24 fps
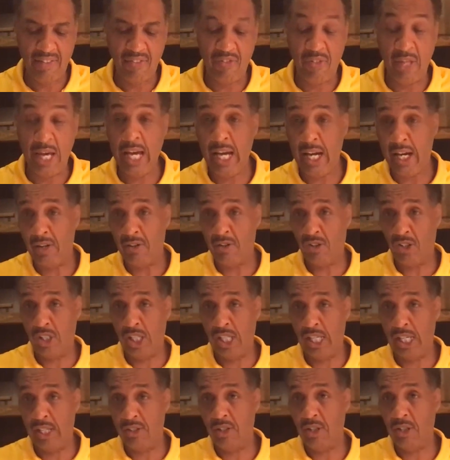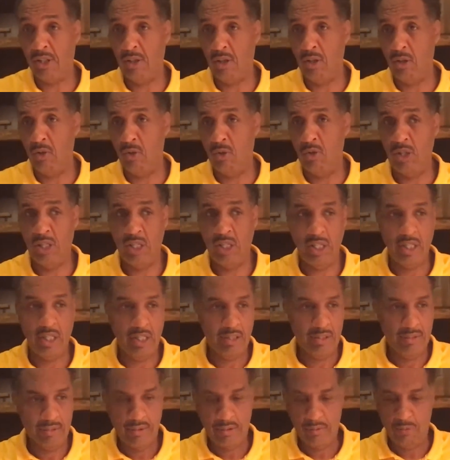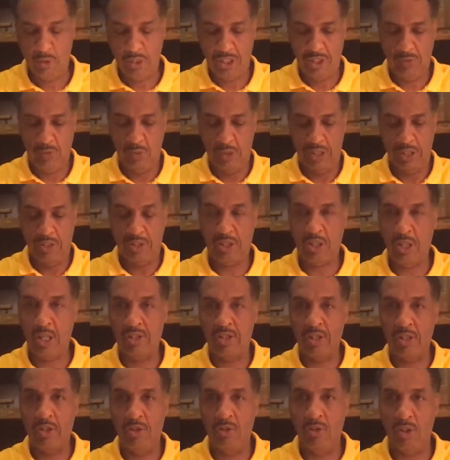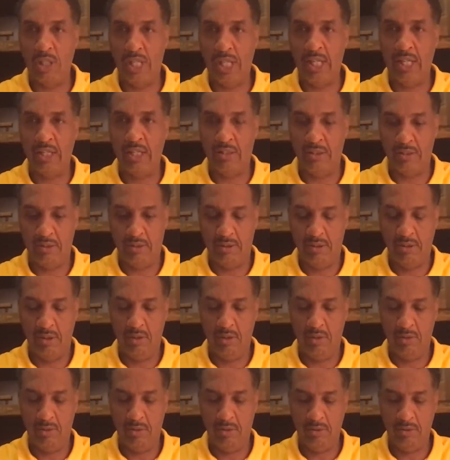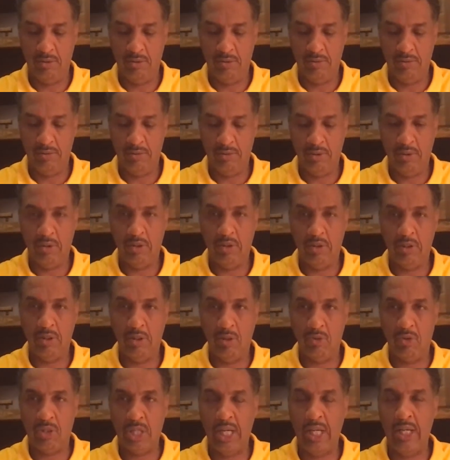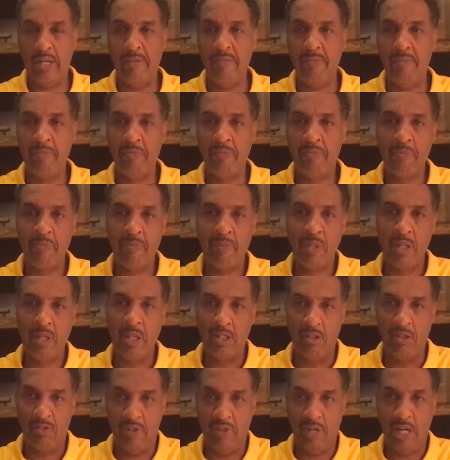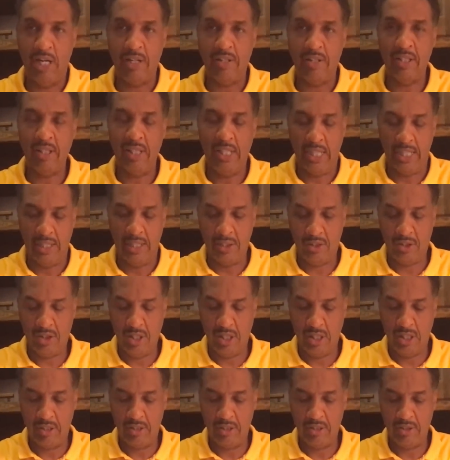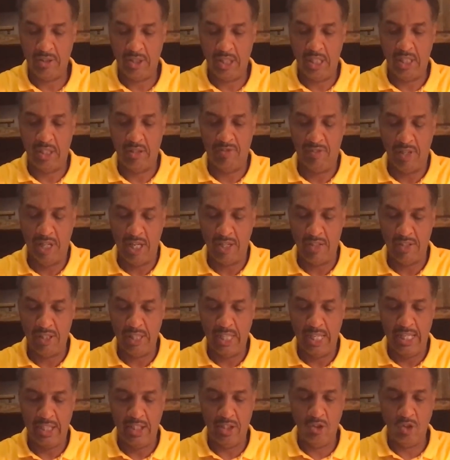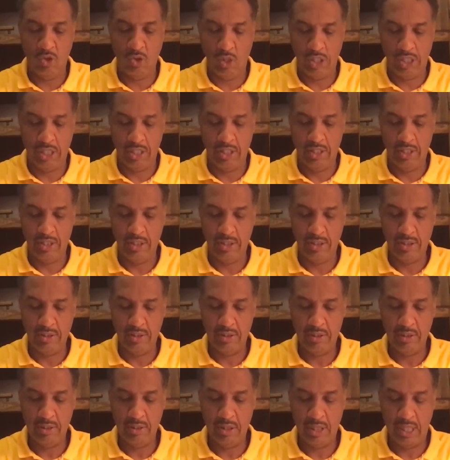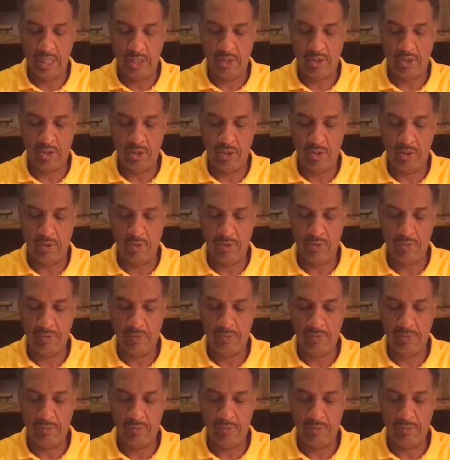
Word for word: there. See, that's who we, we're discussing. Who there? Who? Who's there? The Father and the Son. See, the Father and anointed. That's two.